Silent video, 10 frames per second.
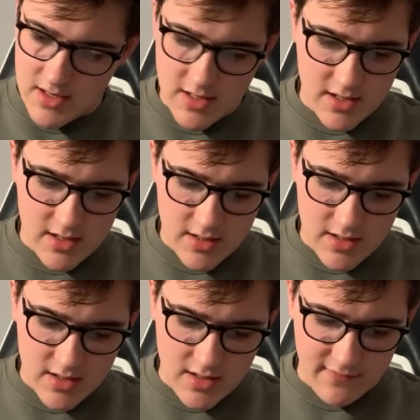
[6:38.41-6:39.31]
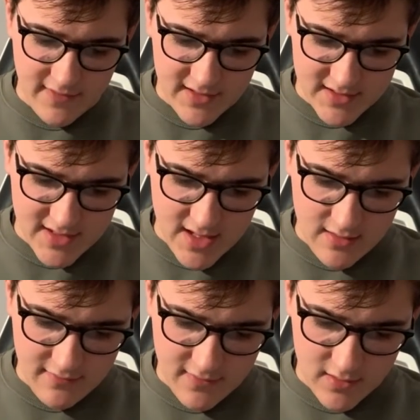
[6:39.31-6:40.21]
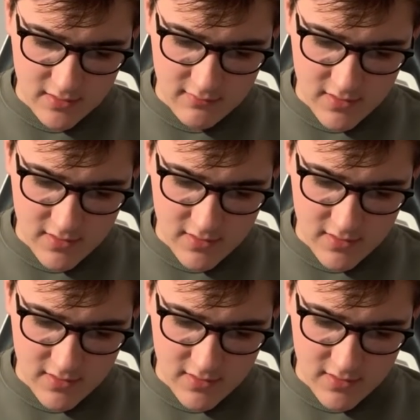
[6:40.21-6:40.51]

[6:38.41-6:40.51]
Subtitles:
I think that's it. Front.